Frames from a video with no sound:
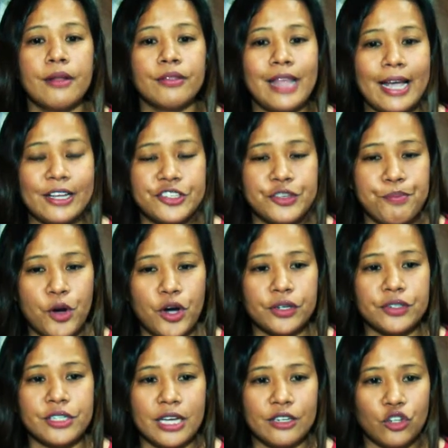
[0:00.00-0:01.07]

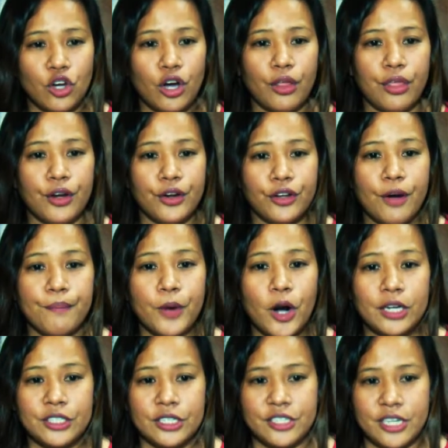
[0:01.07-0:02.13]
textbooks and other
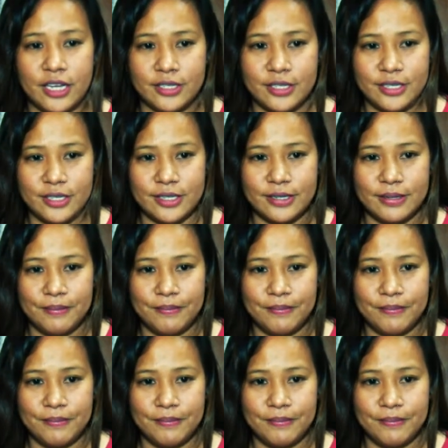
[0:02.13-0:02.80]
commodities.